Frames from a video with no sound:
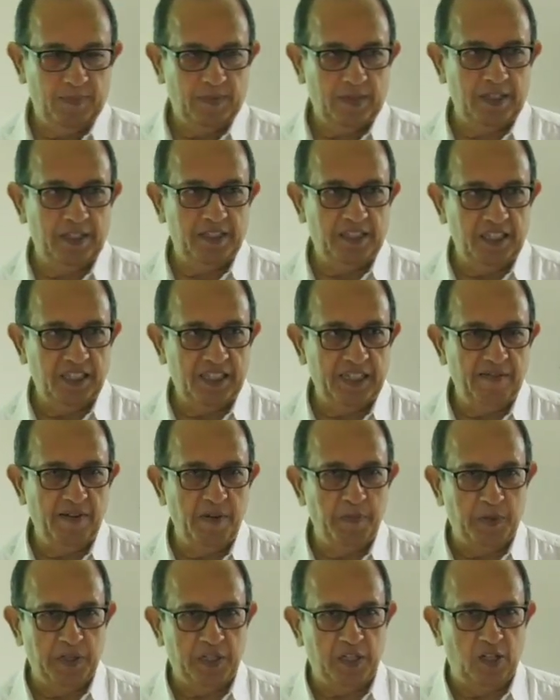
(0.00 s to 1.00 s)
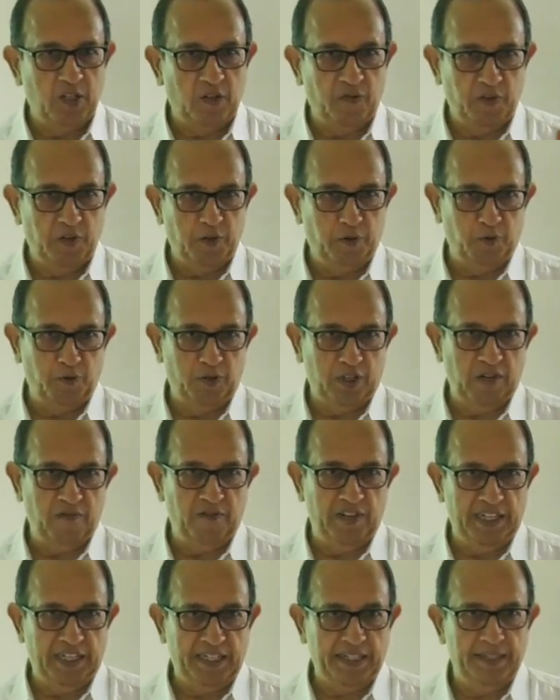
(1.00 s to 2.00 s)
37% of your total
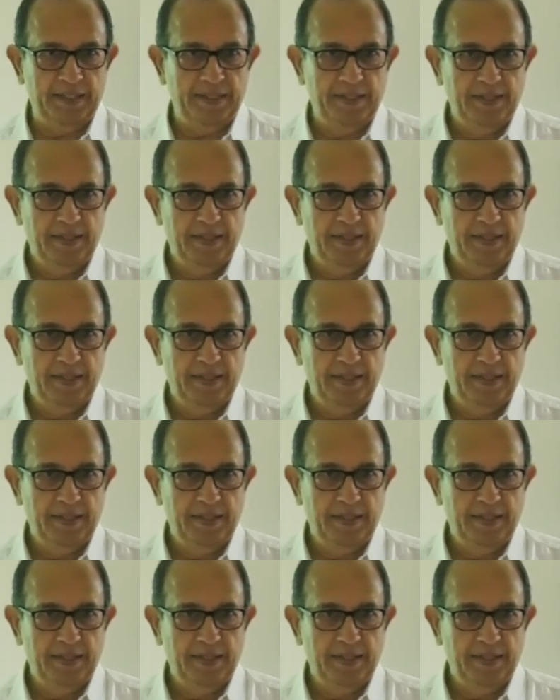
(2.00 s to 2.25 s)
weight.